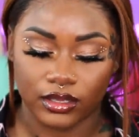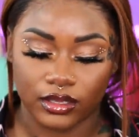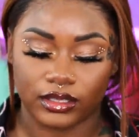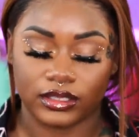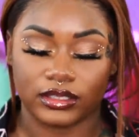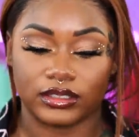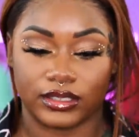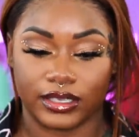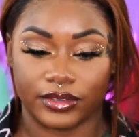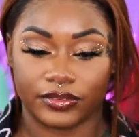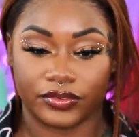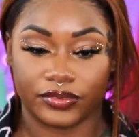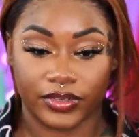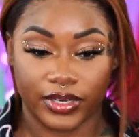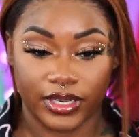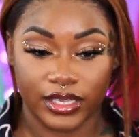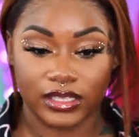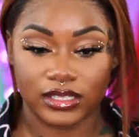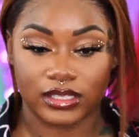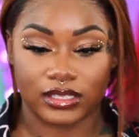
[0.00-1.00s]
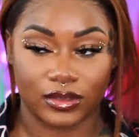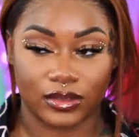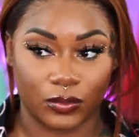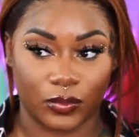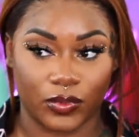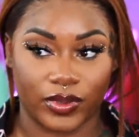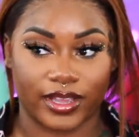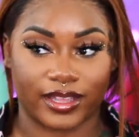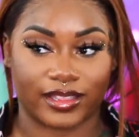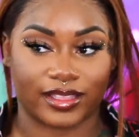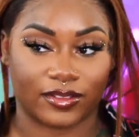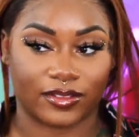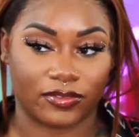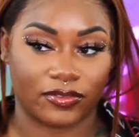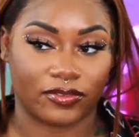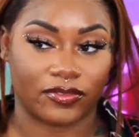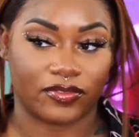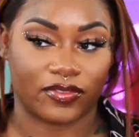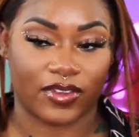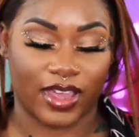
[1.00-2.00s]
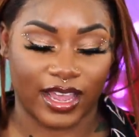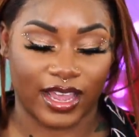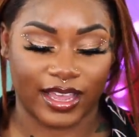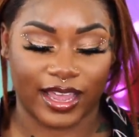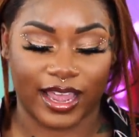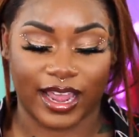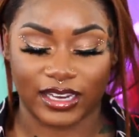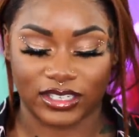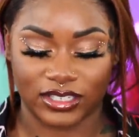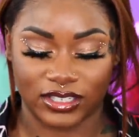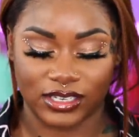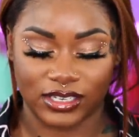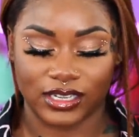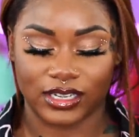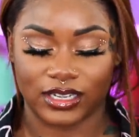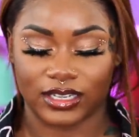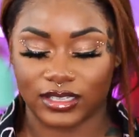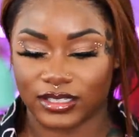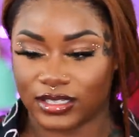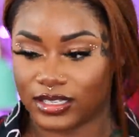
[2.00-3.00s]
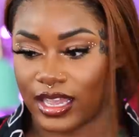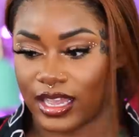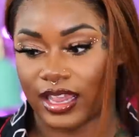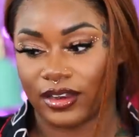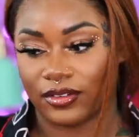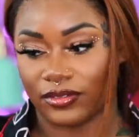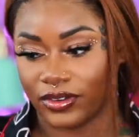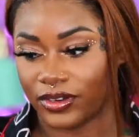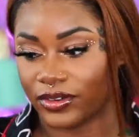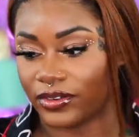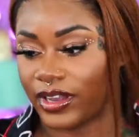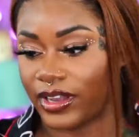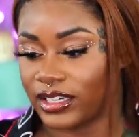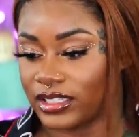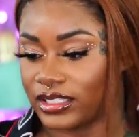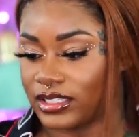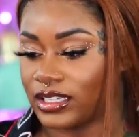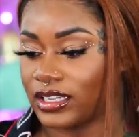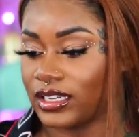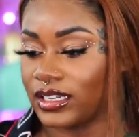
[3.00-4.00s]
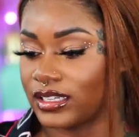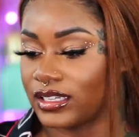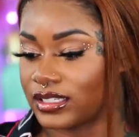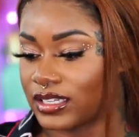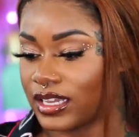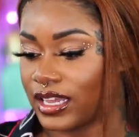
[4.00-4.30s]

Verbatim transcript: the difference with fake HDs and real HDs.